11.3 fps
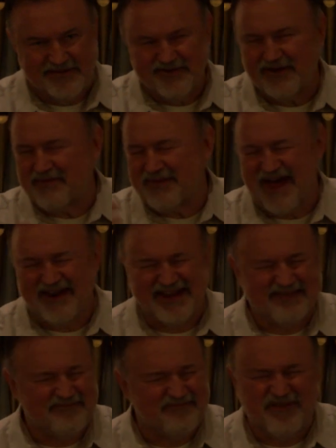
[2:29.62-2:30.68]
Thought about a
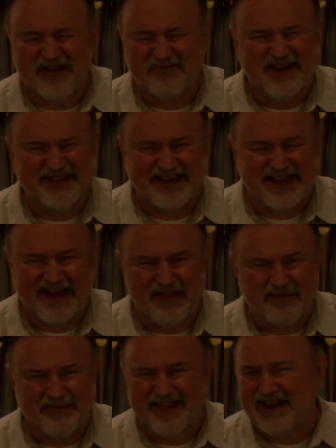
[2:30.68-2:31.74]
fundraising
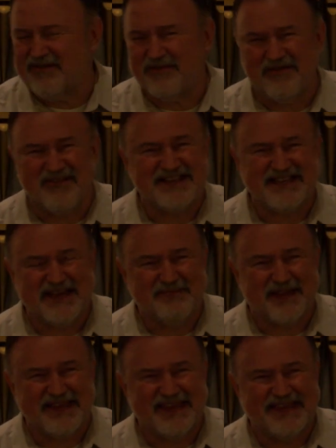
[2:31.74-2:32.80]
gala, but that didn't really seem
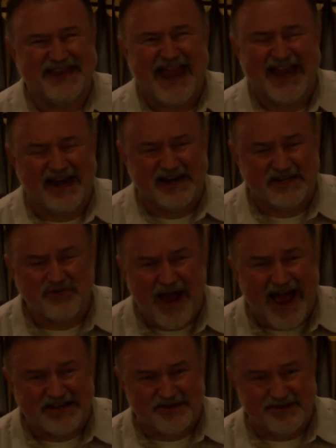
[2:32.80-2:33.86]
to gain any
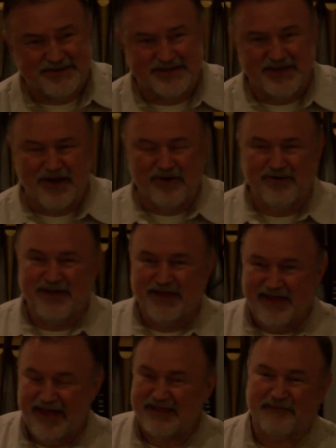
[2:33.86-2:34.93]
traction. So
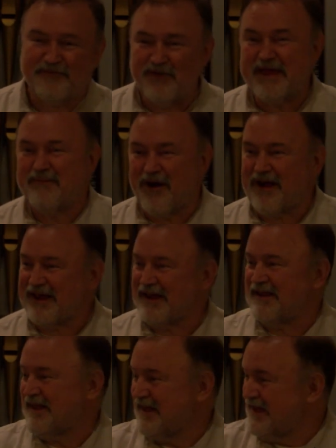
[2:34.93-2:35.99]
at the flea market,
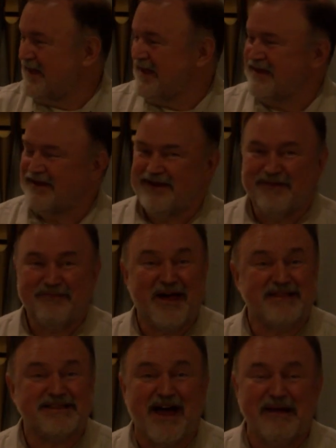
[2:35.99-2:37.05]
by
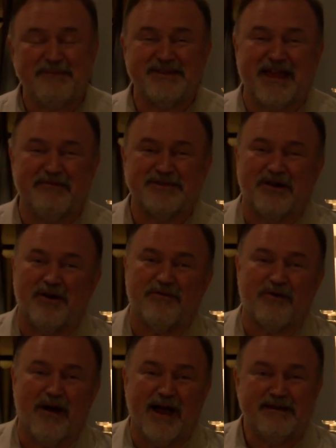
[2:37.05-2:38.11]
the time the day was
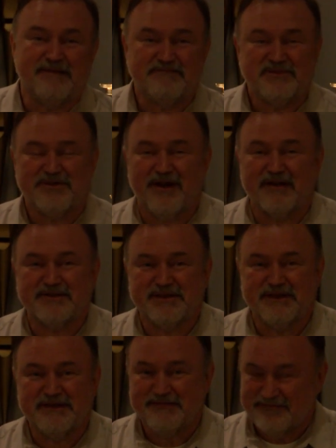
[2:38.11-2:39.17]
over, I talked
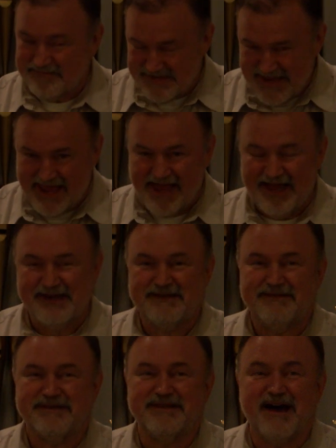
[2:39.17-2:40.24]
to Dan
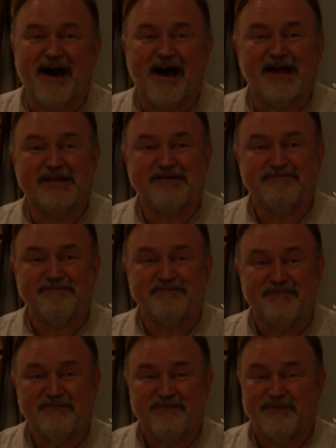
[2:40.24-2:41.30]
and Don and
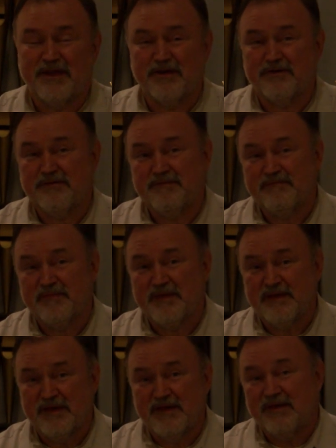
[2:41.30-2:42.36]
figured,
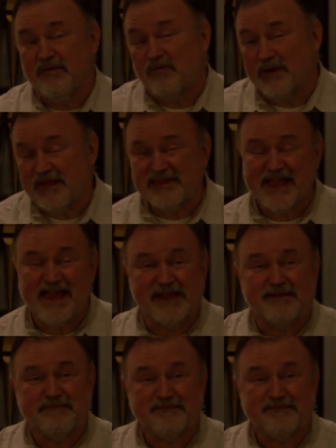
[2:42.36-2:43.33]
what do you think?